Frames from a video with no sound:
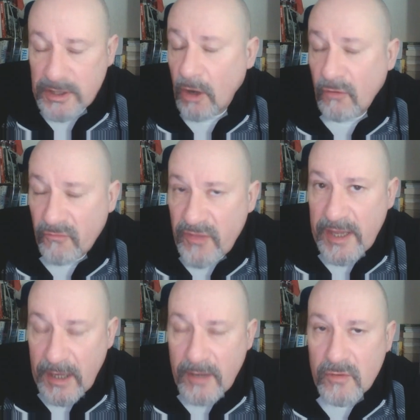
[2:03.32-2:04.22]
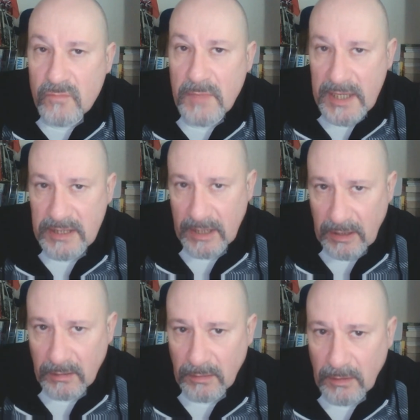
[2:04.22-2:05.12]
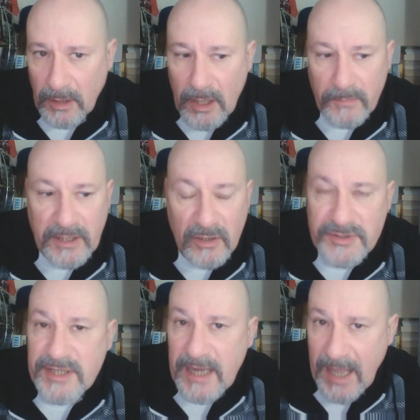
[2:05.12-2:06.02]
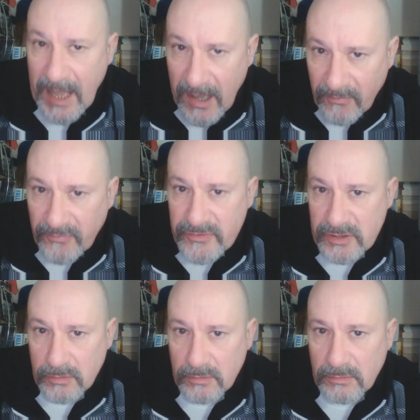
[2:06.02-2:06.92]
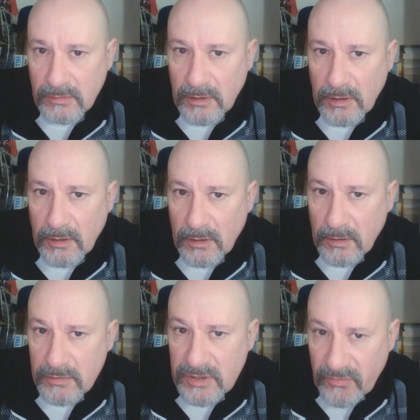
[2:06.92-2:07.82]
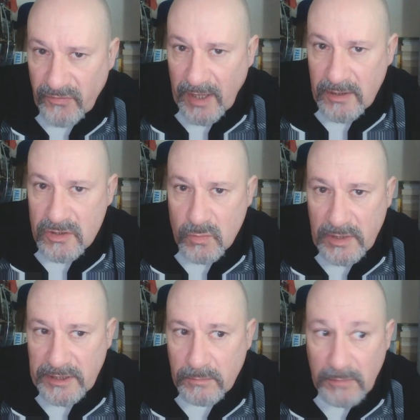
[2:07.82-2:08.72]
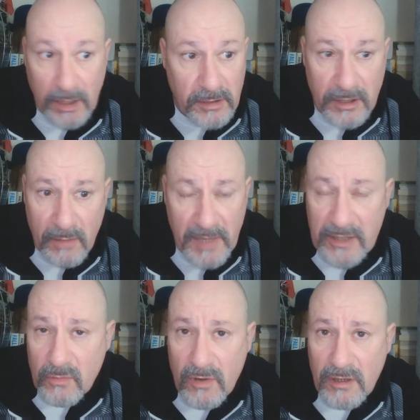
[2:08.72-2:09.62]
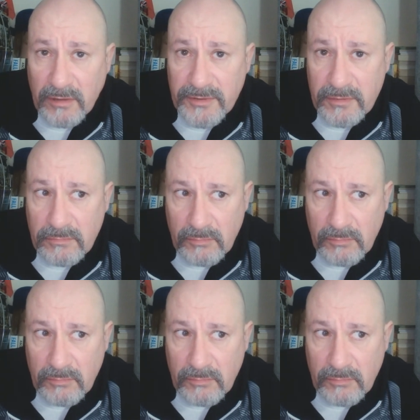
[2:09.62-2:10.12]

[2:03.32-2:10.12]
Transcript: of their own making. Because they have to defend William, no matter what.